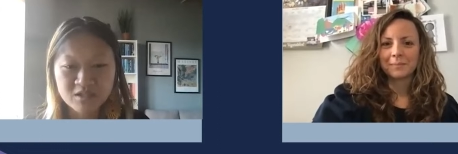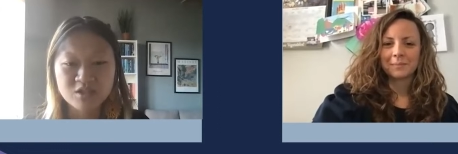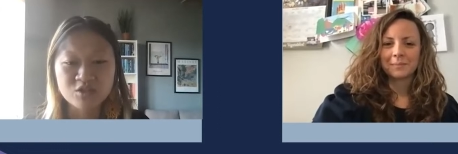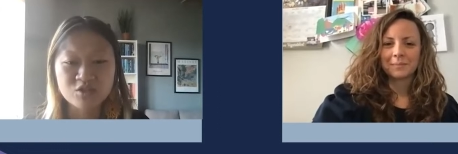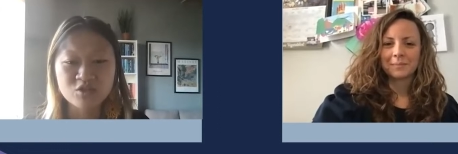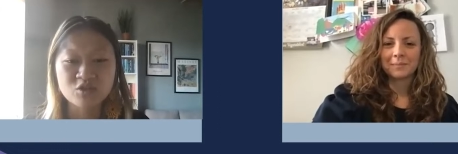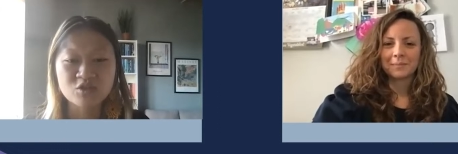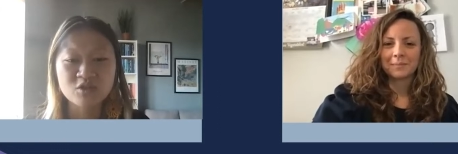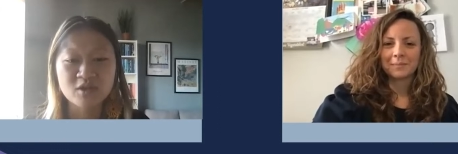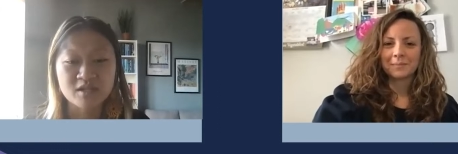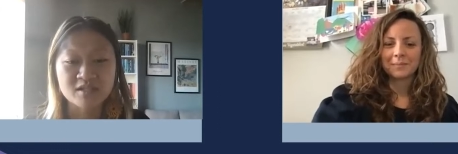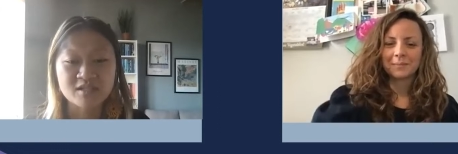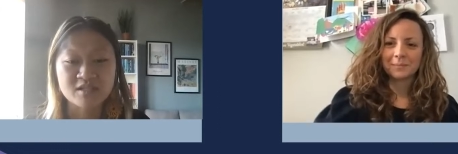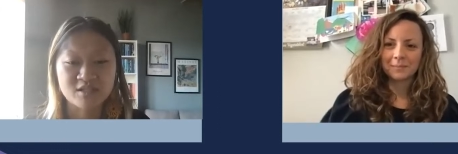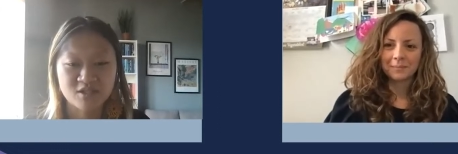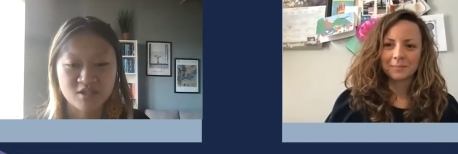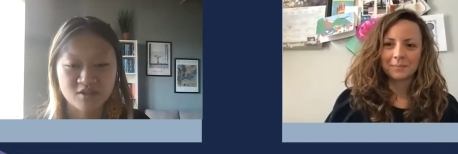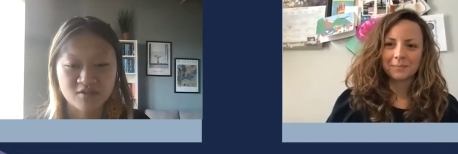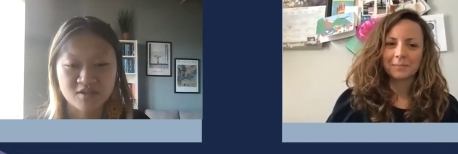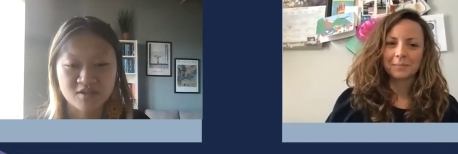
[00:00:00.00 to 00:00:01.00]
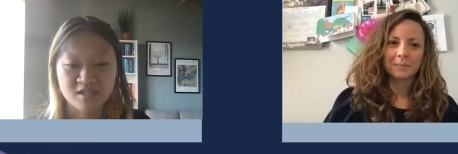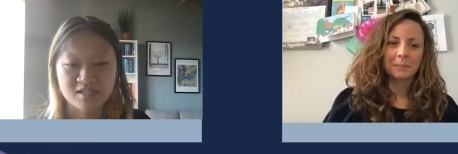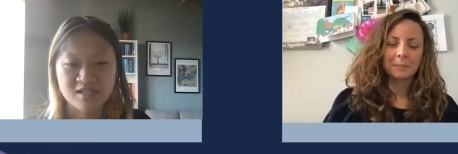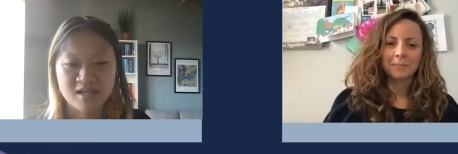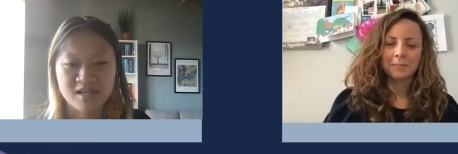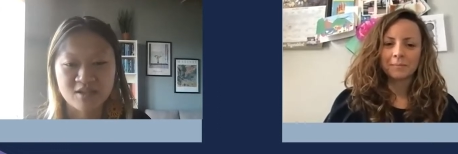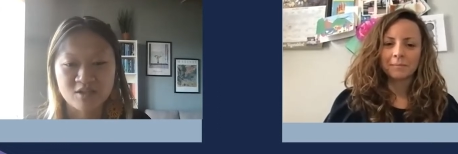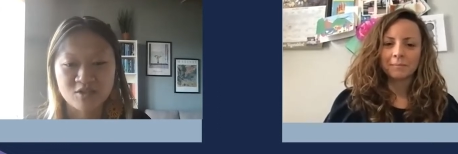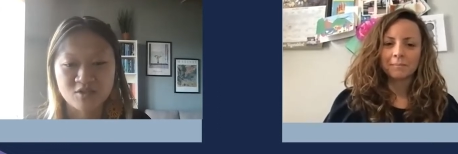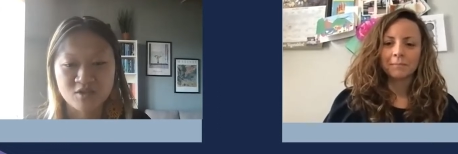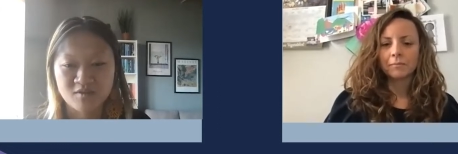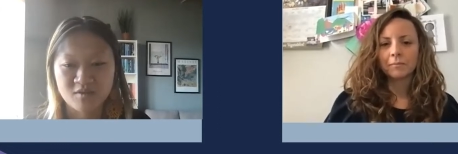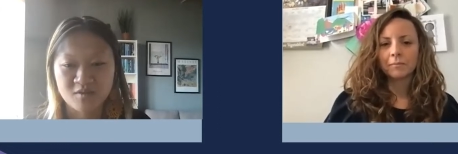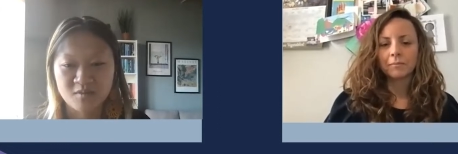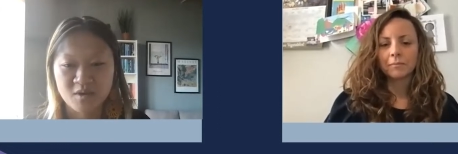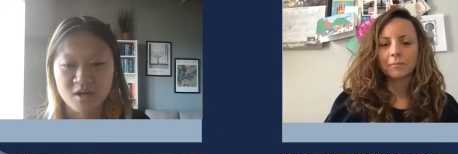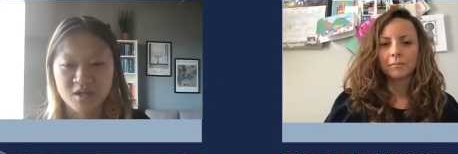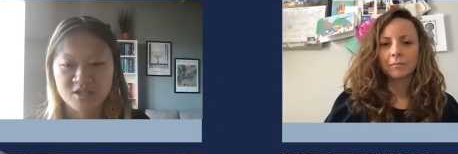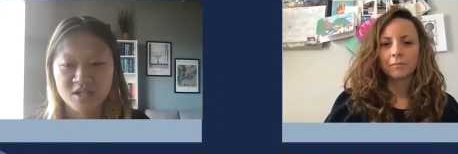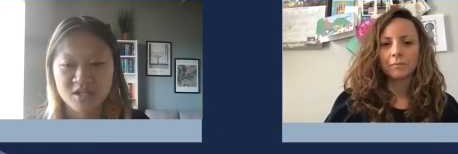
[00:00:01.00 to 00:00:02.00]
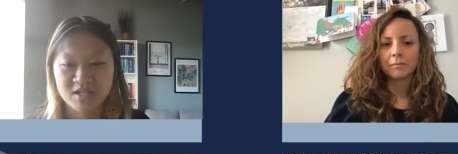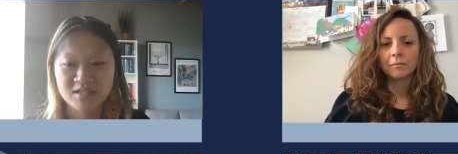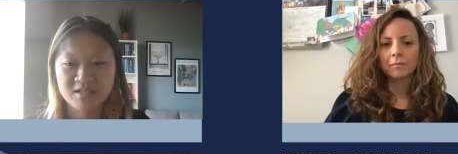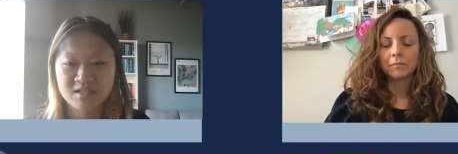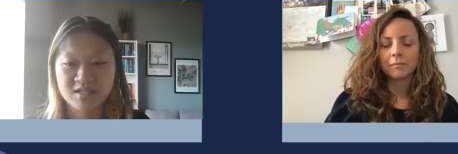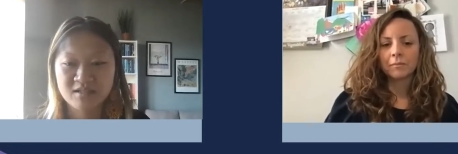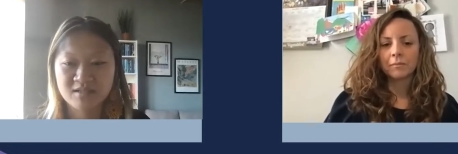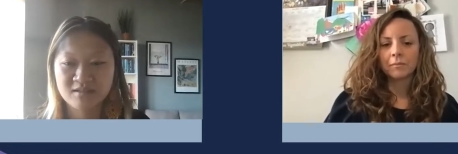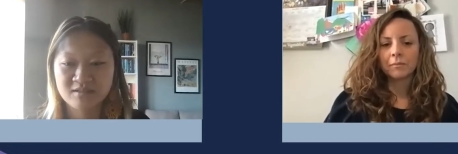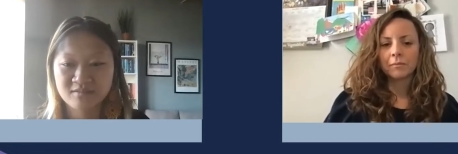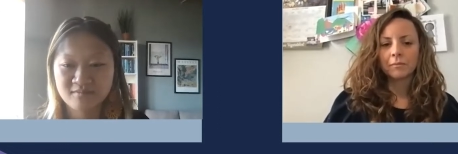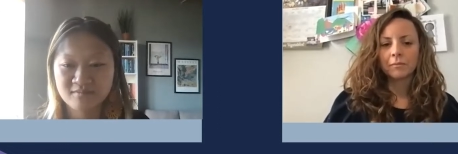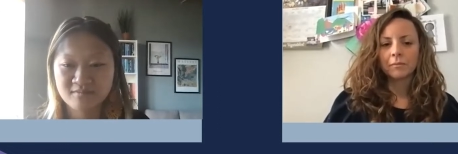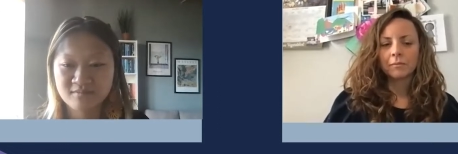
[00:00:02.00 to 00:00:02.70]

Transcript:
Speaker 1: Digital Crisis at the Trevor Project.